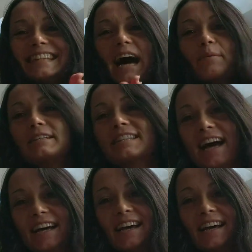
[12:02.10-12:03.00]
I'm
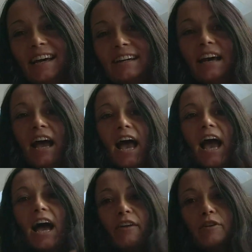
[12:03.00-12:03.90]
excited.
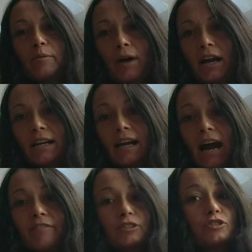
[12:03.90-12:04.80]
Everybody
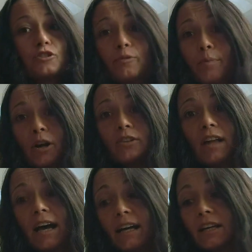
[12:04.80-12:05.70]
have a super
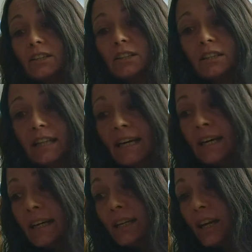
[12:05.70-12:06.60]

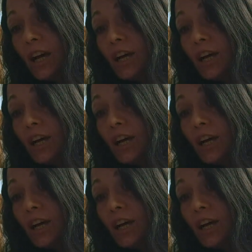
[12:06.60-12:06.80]
lit,